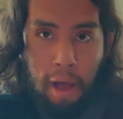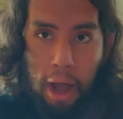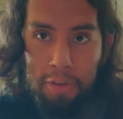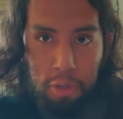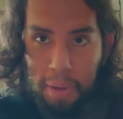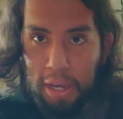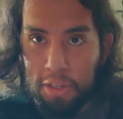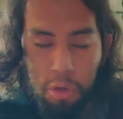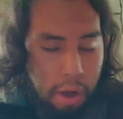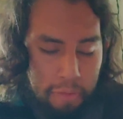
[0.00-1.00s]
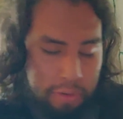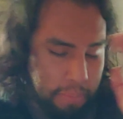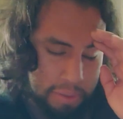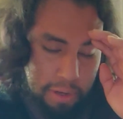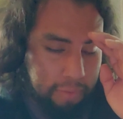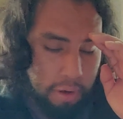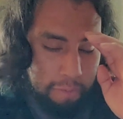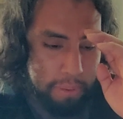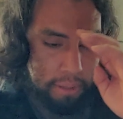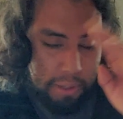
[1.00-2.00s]
I took my eights off. I took my seven
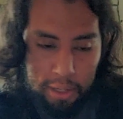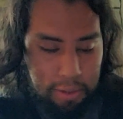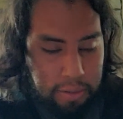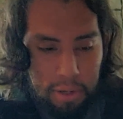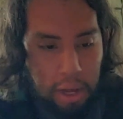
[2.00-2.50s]
off because I just,